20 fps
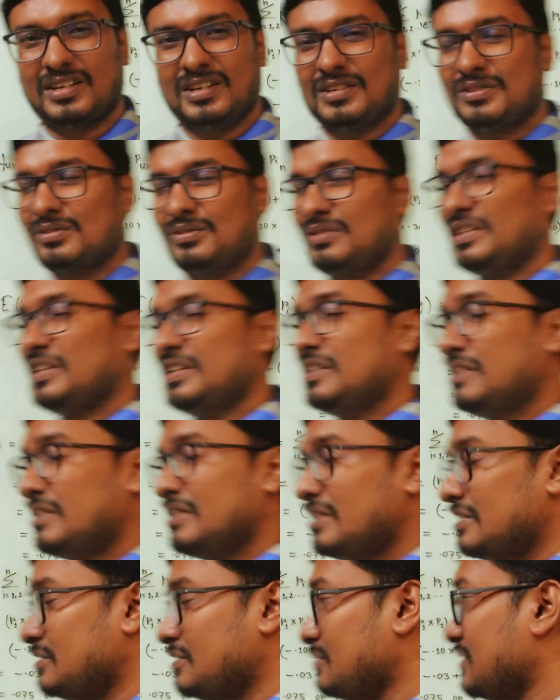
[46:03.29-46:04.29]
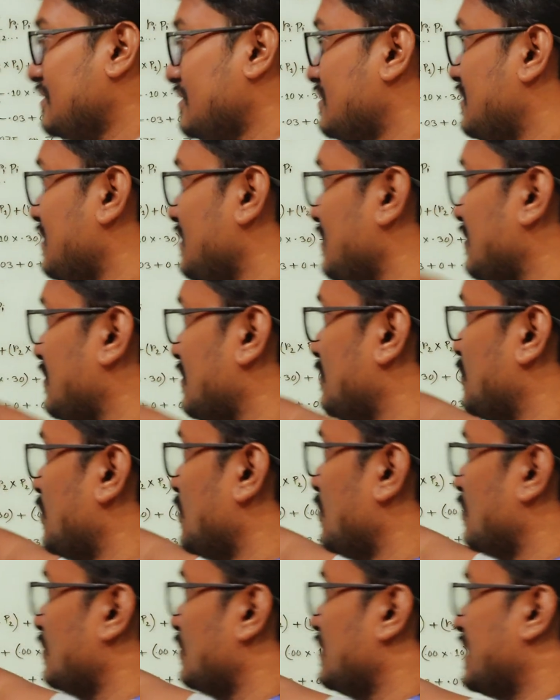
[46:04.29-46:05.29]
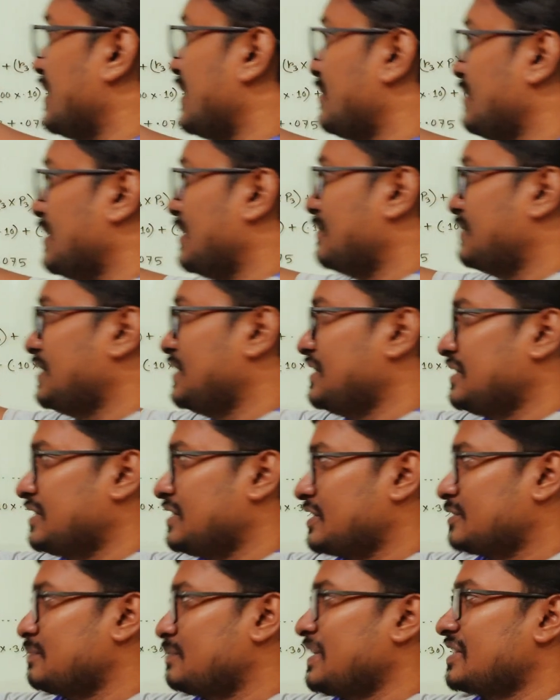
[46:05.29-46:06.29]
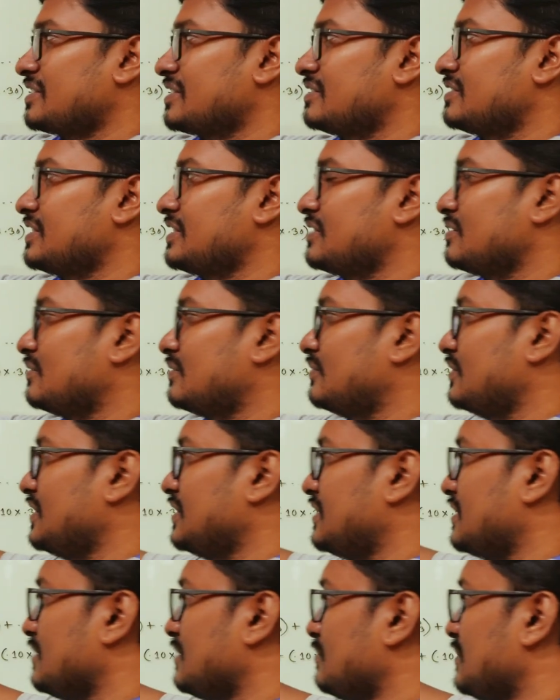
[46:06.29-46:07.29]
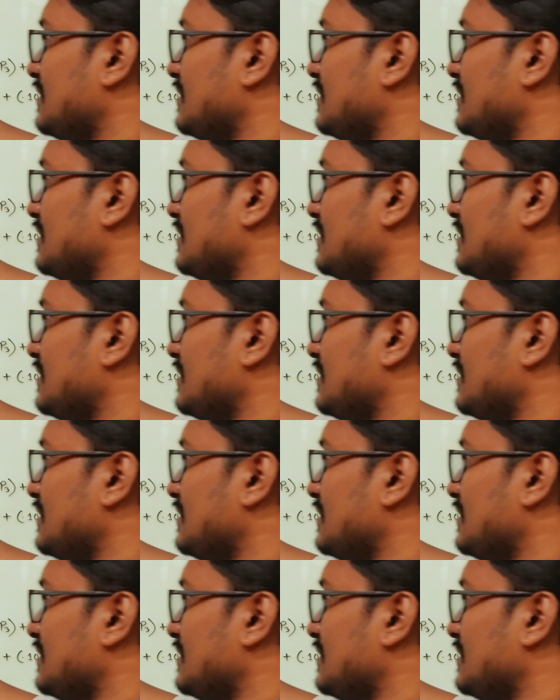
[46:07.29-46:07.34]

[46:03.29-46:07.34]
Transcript: So there, as you can see on the board, that we have written expected rate of return,